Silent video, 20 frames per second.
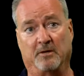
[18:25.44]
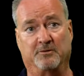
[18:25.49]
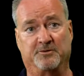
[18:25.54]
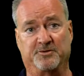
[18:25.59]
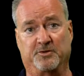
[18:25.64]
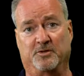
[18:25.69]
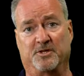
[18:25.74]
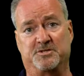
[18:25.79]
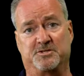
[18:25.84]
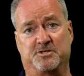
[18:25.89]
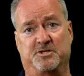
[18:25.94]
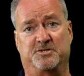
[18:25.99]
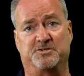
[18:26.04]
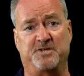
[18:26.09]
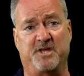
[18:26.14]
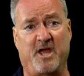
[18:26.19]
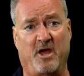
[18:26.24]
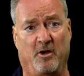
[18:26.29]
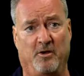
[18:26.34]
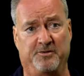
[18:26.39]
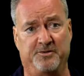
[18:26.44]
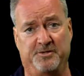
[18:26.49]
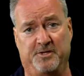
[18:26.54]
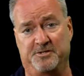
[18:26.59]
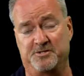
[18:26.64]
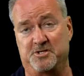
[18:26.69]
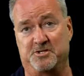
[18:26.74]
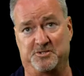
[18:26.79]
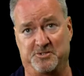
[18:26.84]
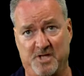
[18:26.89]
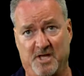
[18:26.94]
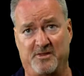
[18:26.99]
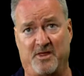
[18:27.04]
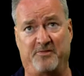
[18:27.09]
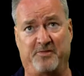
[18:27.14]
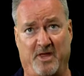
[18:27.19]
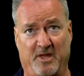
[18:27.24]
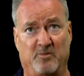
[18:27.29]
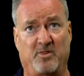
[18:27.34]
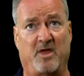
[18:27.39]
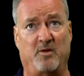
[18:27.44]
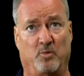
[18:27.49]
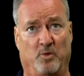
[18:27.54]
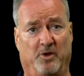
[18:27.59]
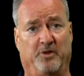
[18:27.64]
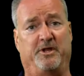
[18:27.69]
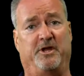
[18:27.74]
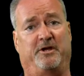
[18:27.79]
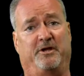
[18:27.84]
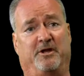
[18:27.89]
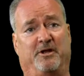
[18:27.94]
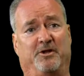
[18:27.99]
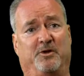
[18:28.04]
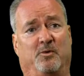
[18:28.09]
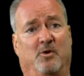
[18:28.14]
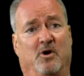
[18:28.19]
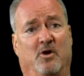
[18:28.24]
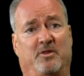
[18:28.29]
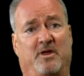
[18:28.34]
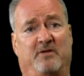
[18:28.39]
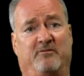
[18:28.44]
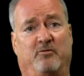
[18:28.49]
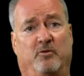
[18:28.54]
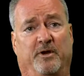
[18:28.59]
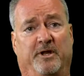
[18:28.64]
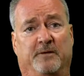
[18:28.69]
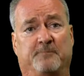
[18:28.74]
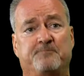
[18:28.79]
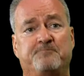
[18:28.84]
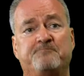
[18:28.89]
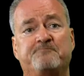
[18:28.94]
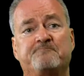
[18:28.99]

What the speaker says: so let's just say that they really are going to do all that for you.